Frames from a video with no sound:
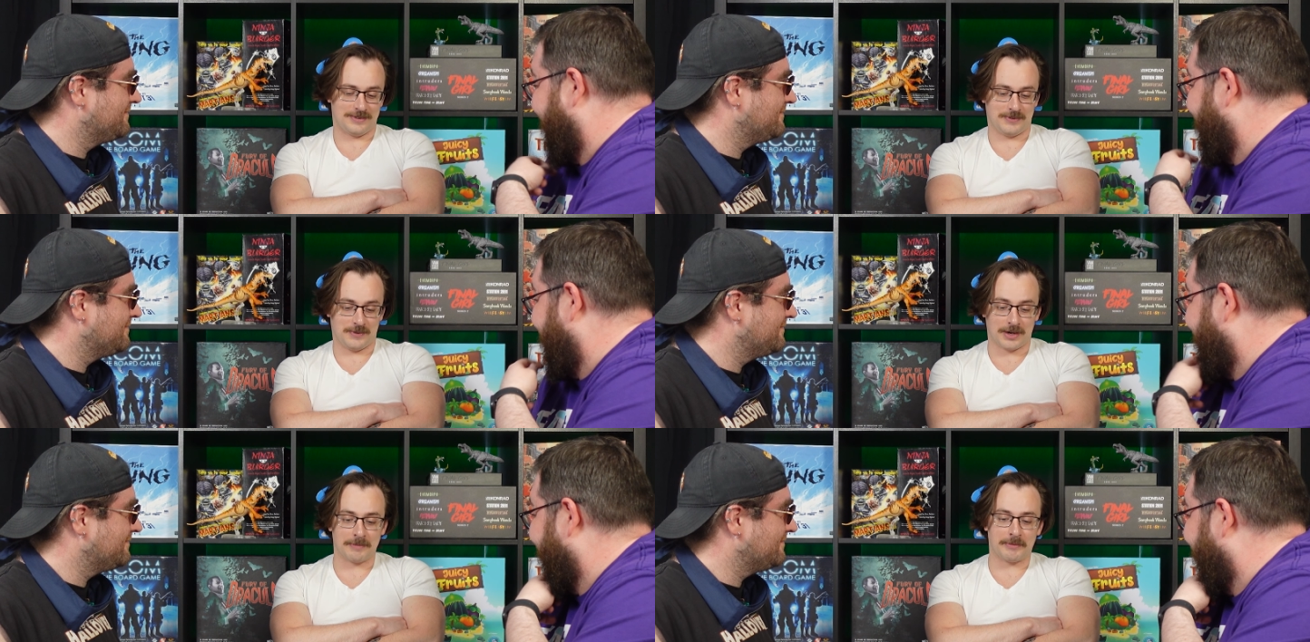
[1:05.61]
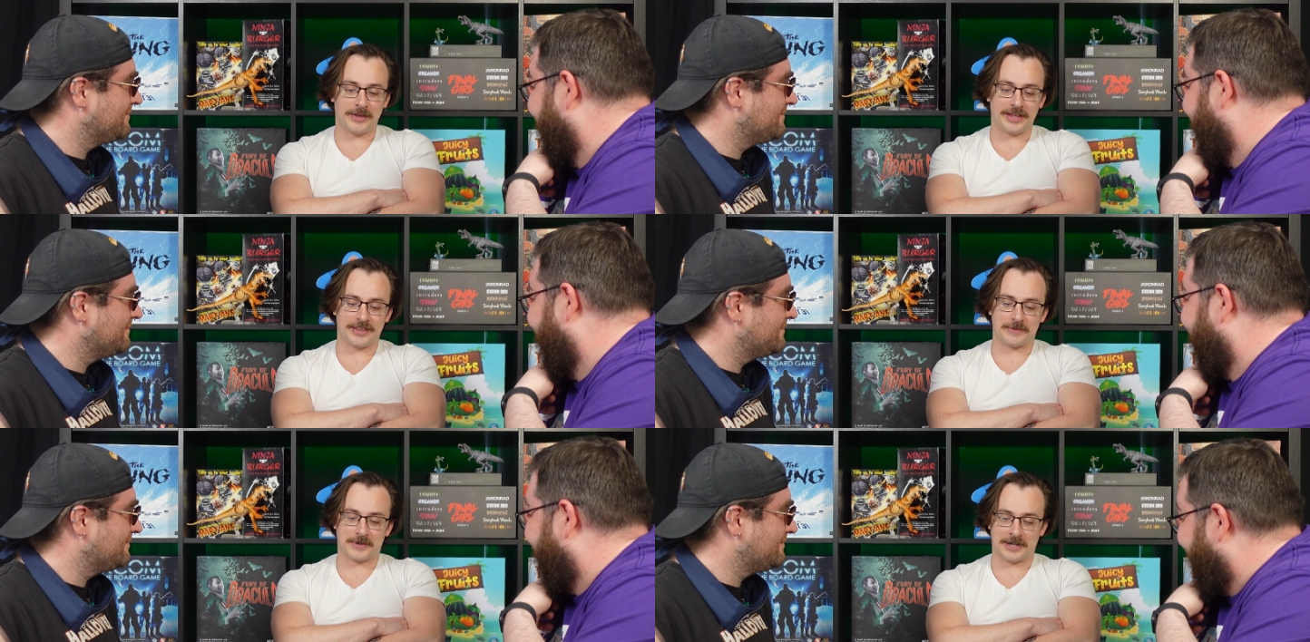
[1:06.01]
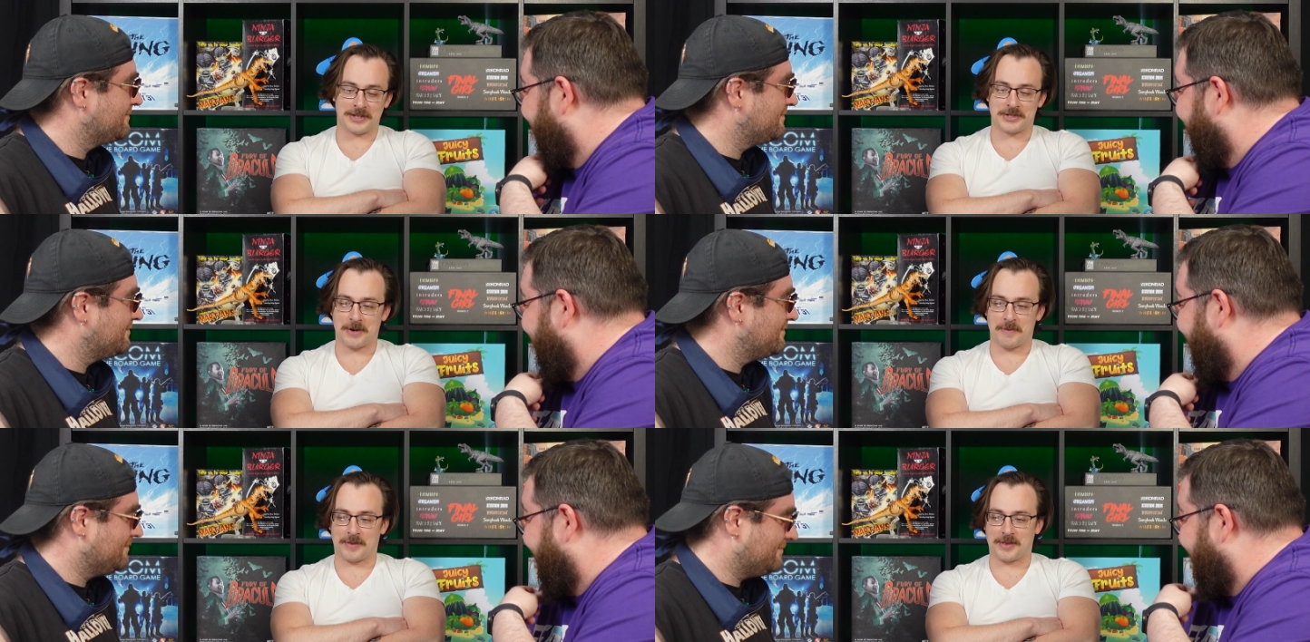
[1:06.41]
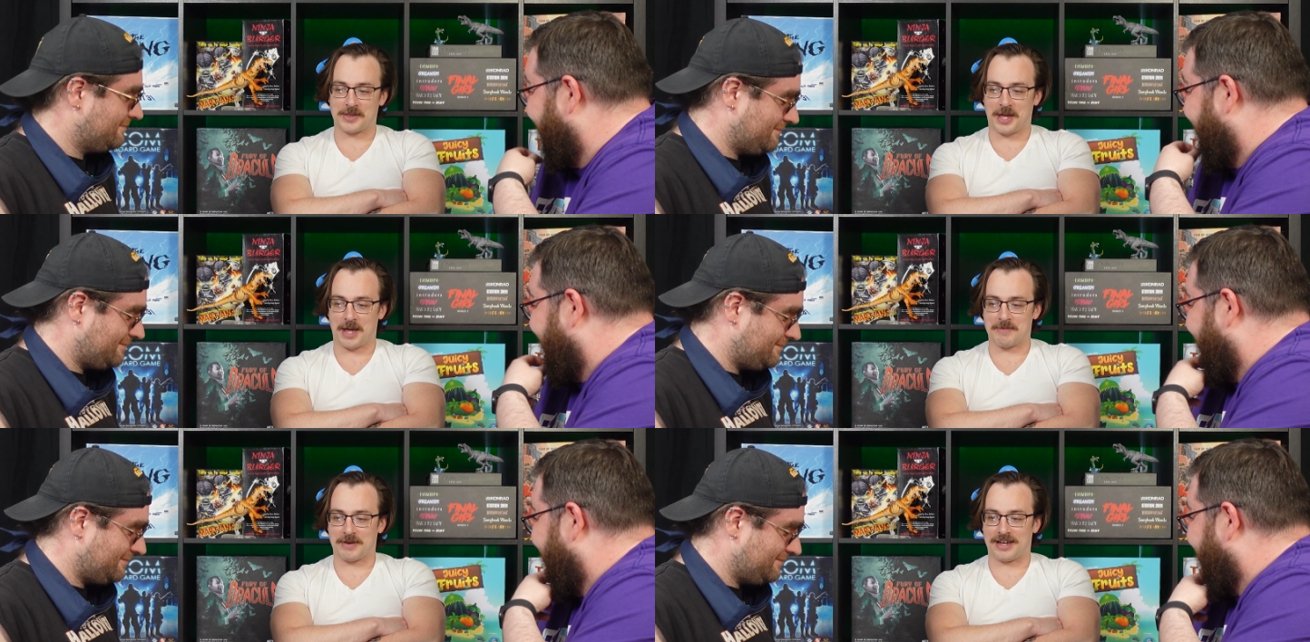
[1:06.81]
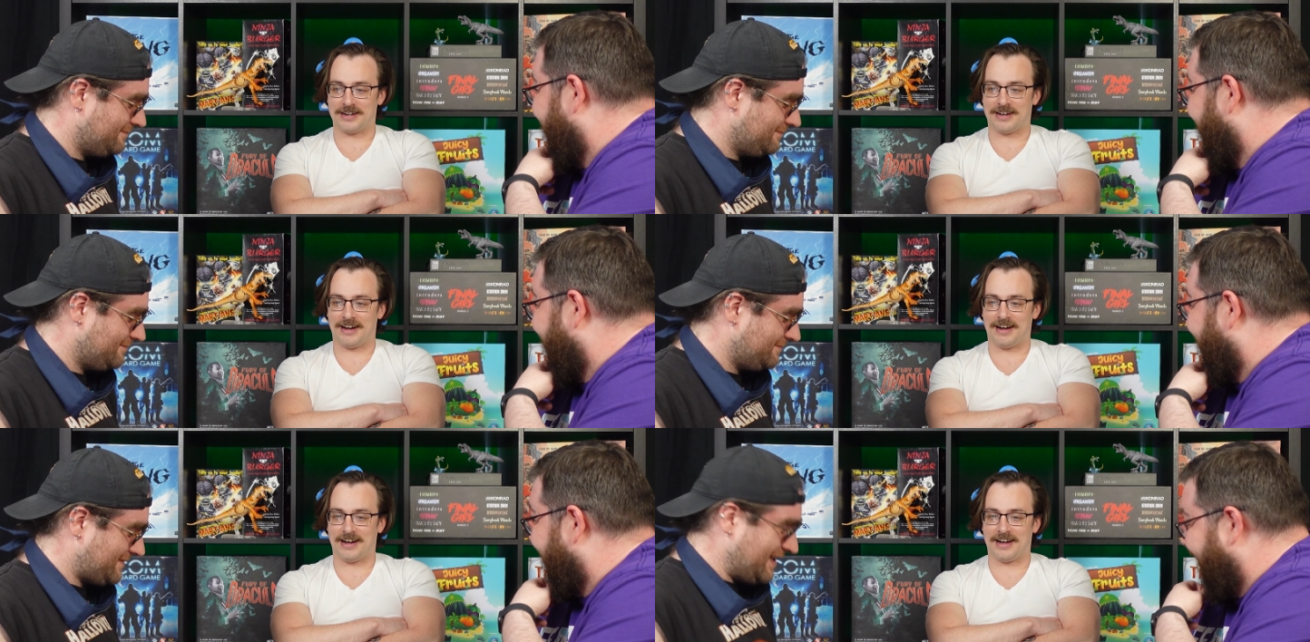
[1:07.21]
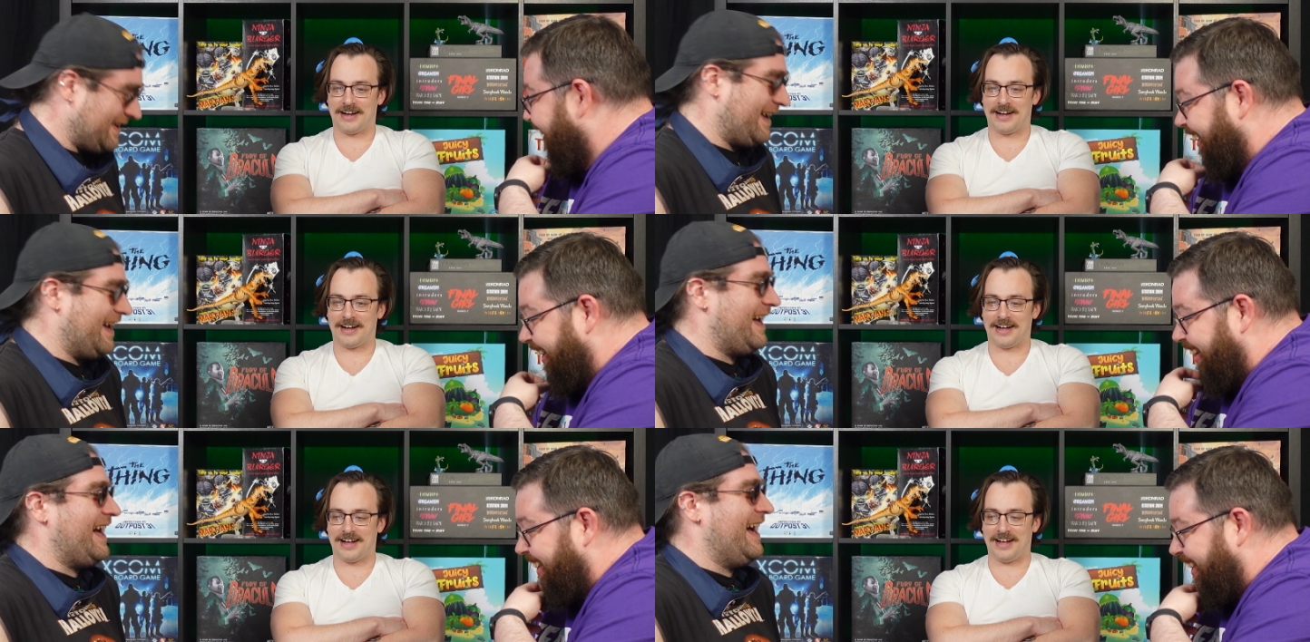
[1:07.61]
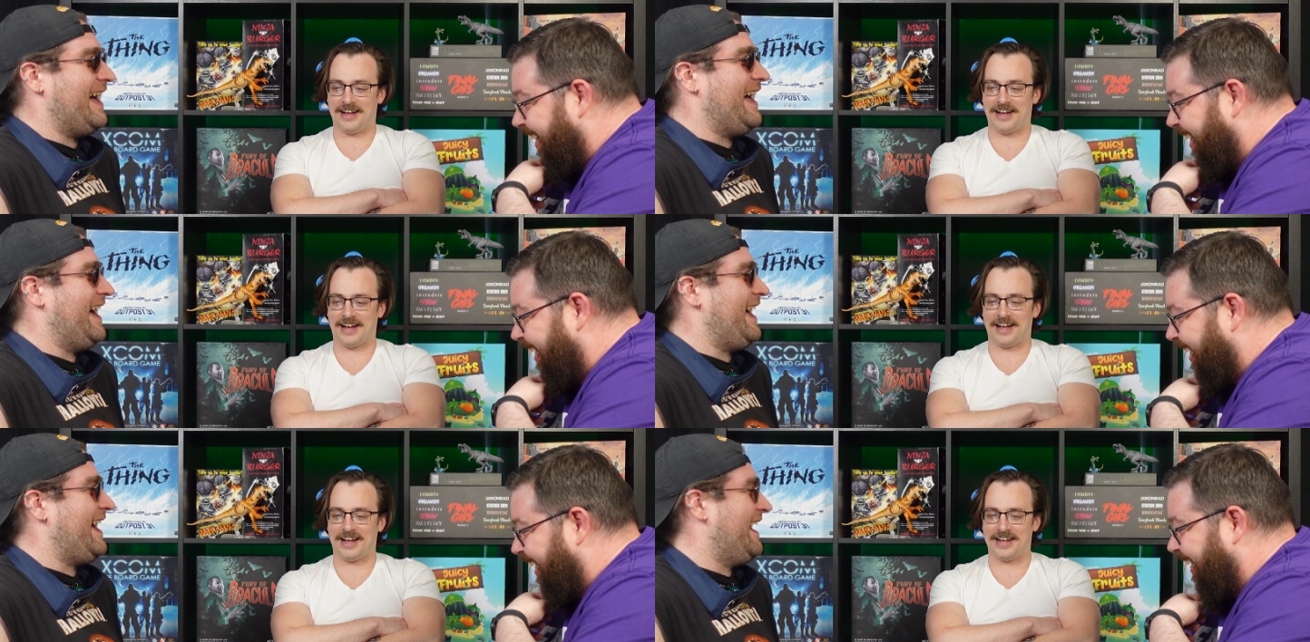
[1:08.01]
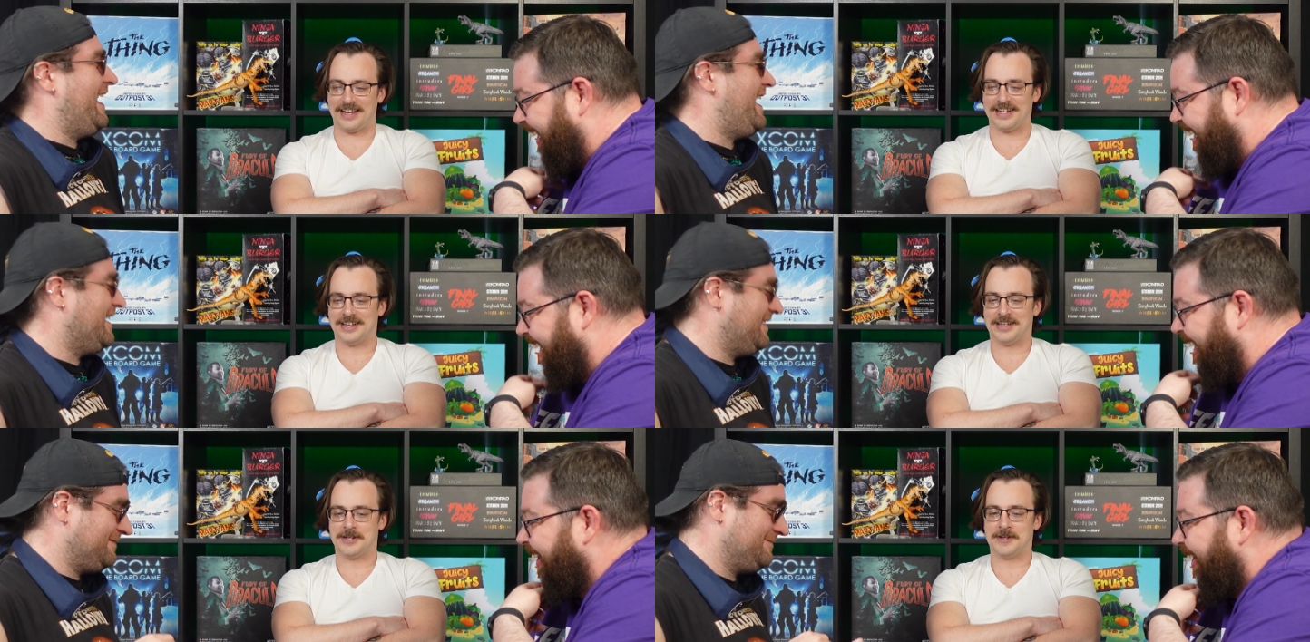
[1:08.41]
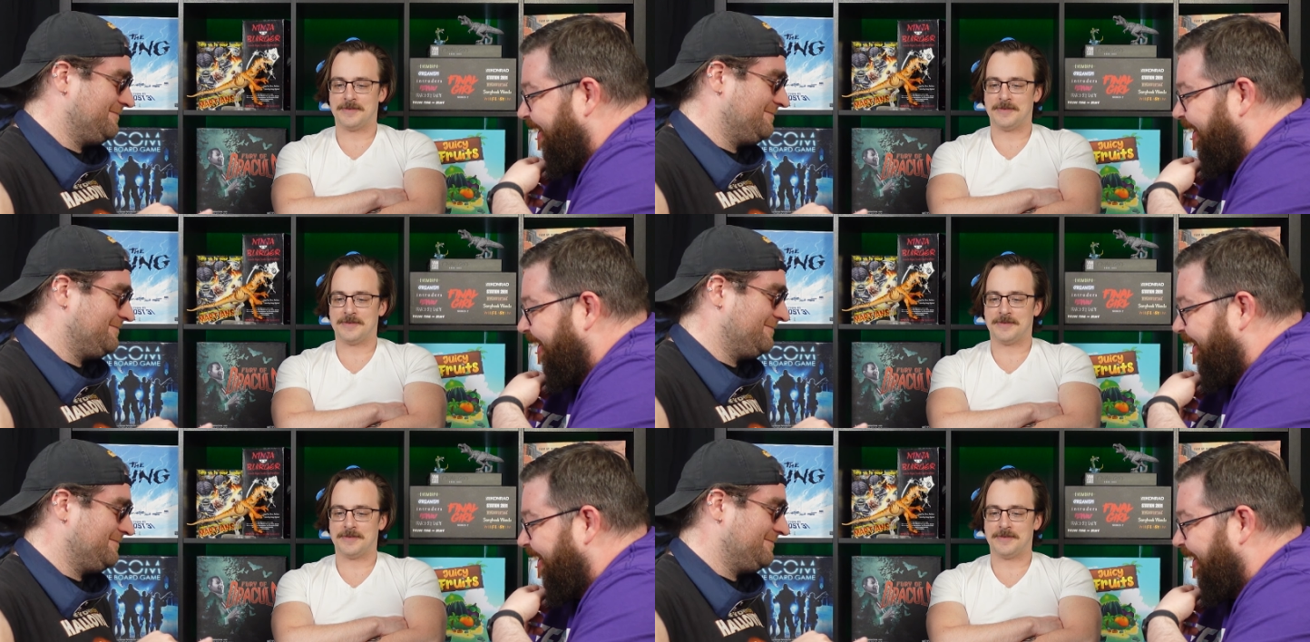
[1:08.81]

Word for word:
Speaker 1: We're gonna play. The, we're gonna start playing the game again. Uh,